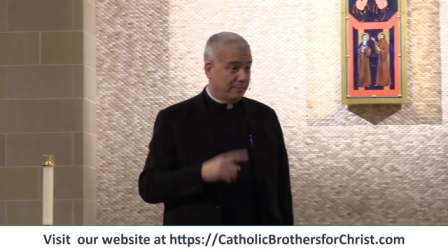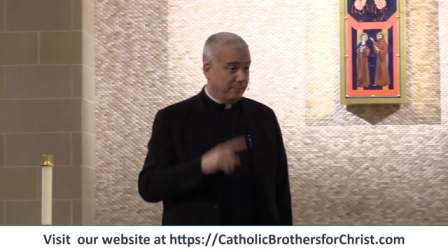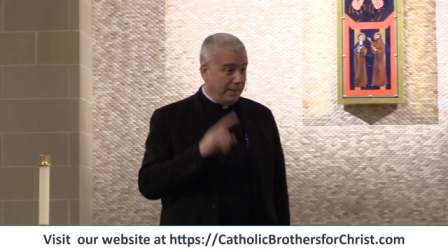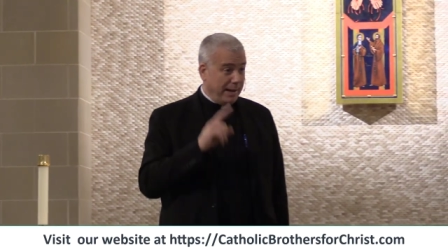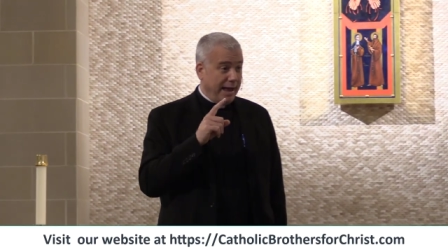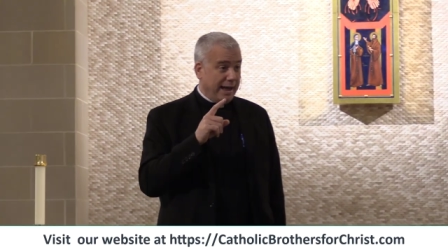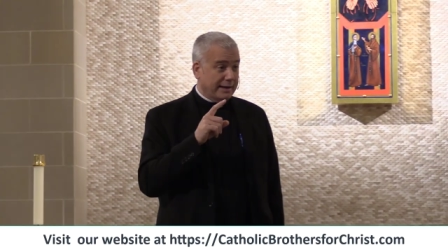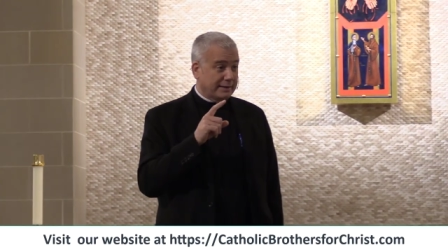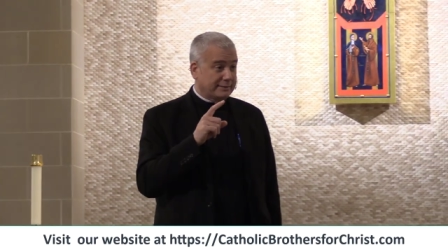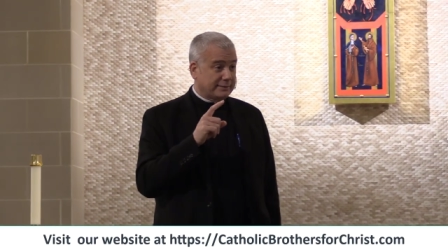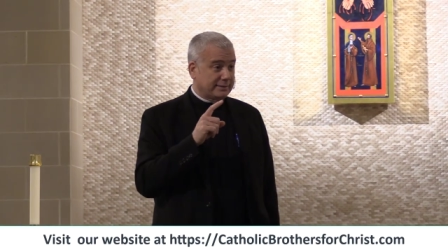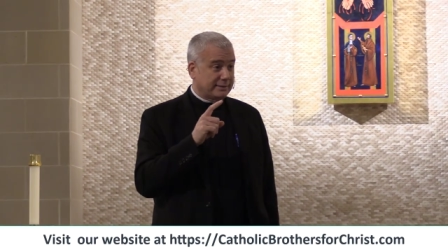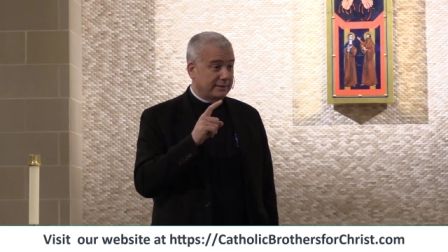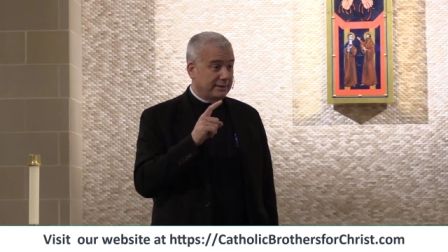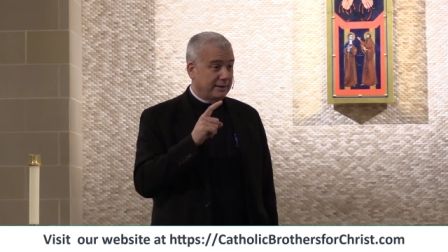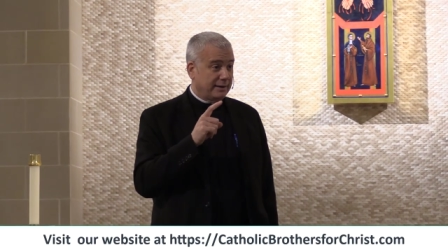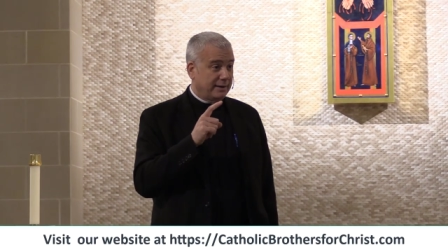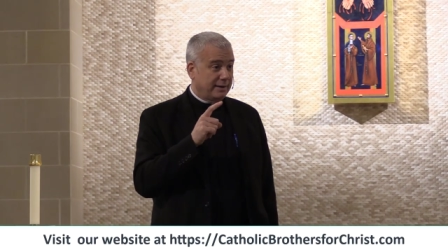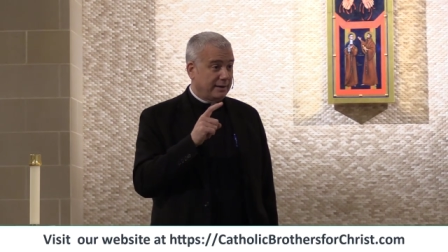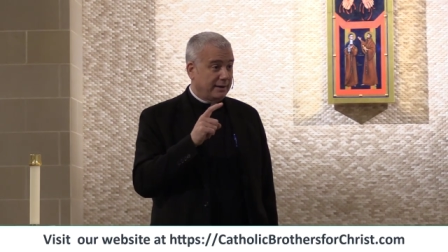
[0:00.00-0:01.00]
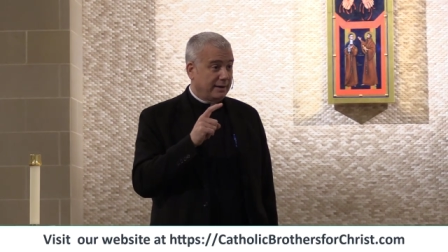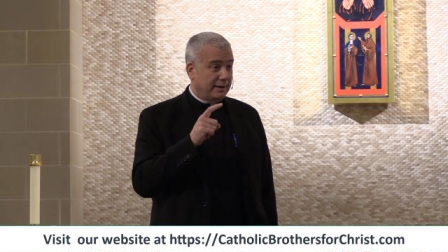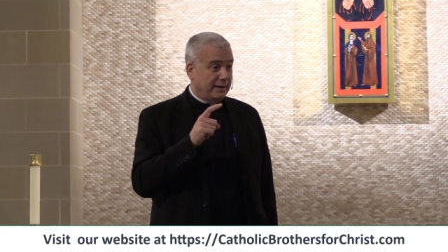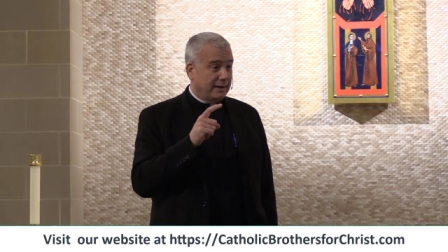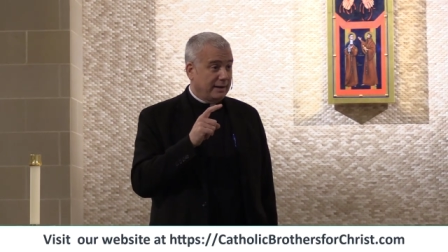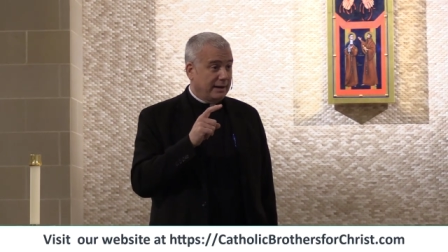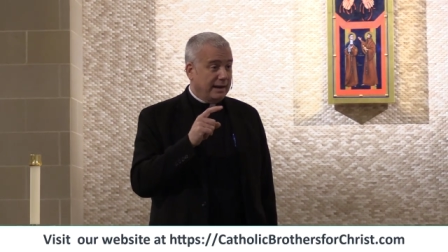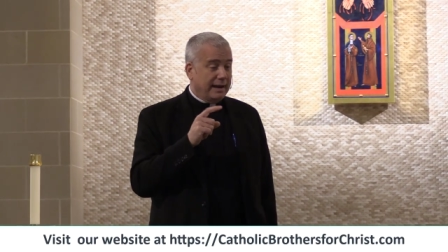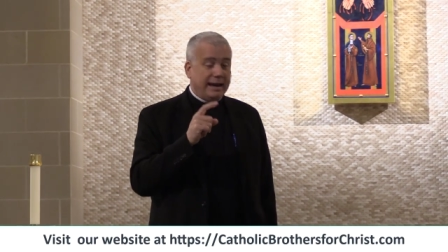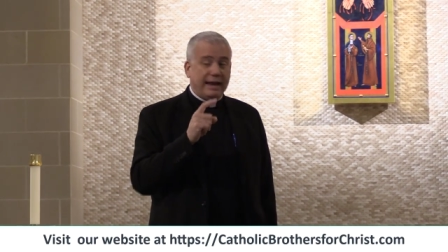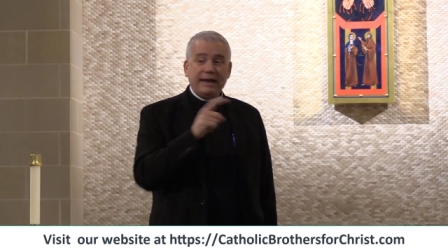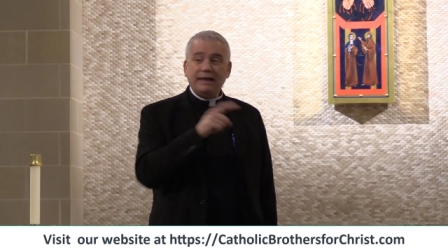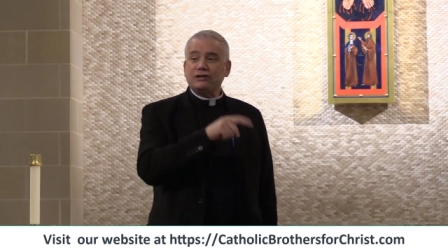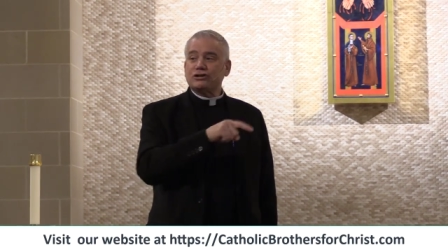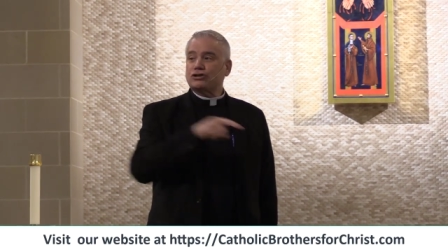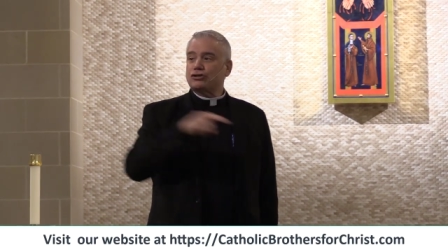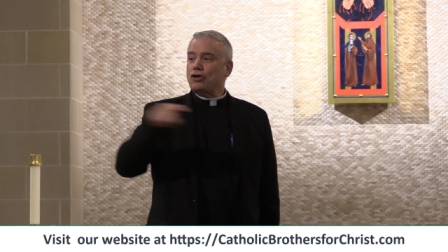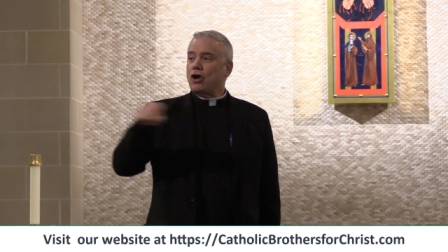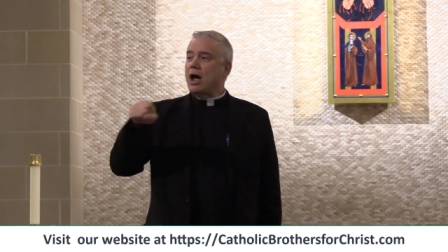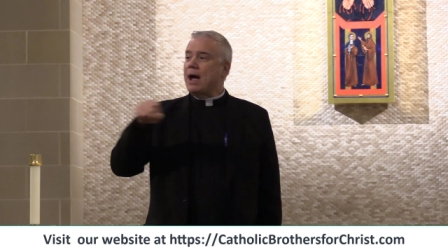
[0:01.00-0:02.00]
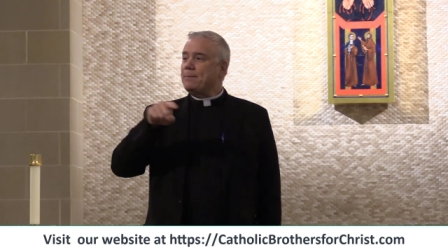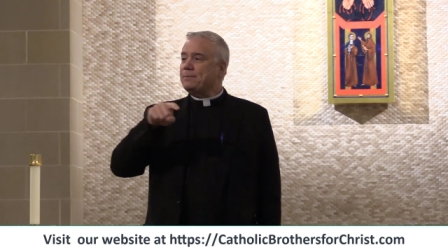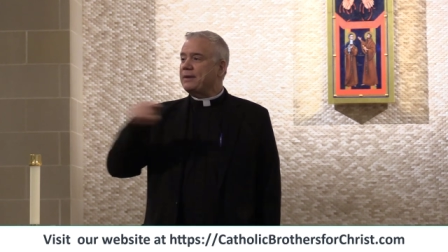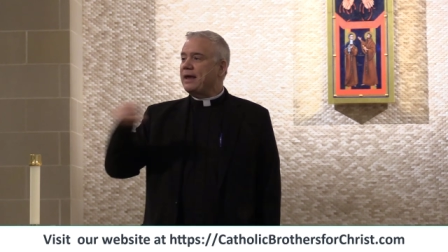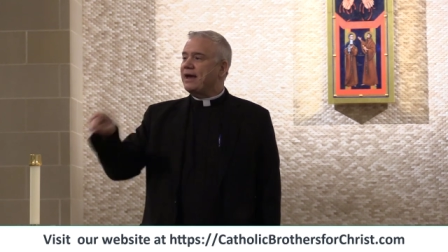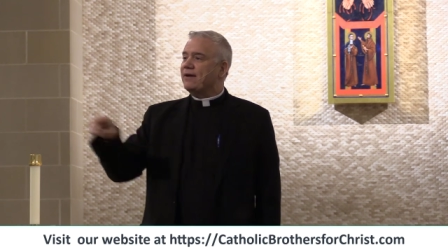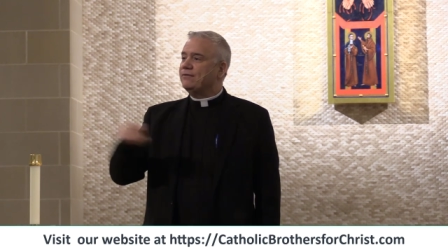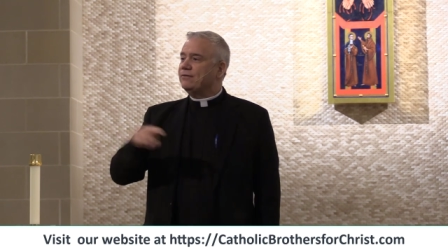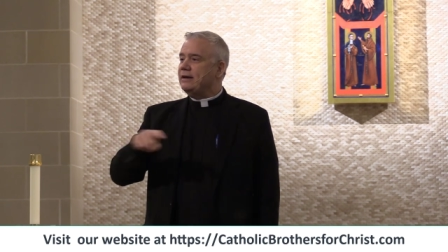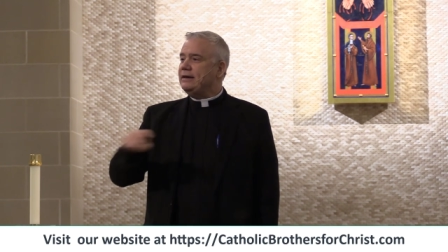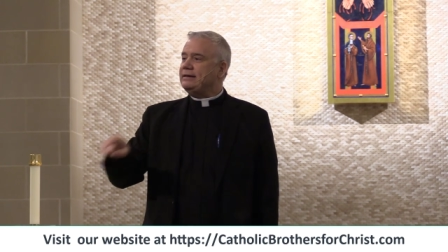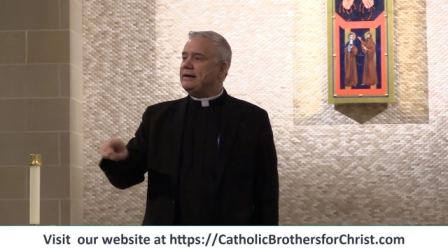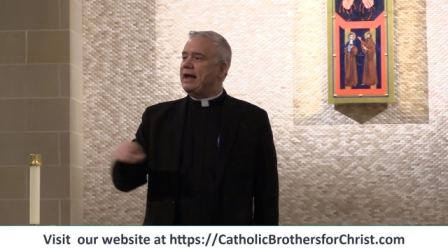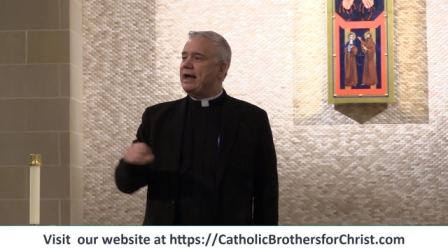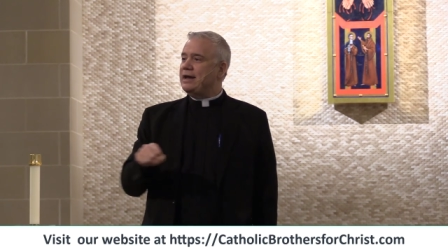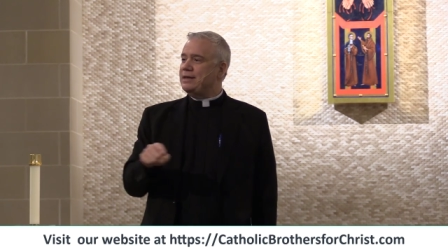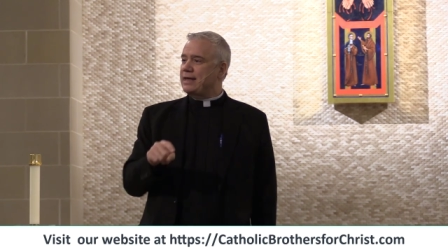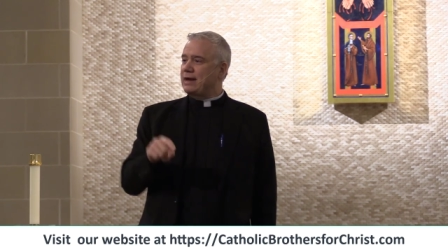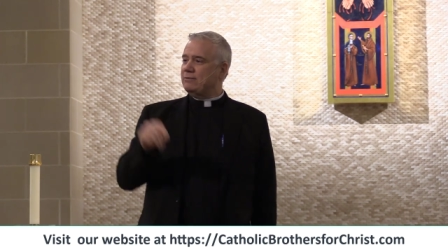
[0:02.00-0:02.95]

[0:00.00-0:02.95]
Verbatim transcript: but he stopped every day.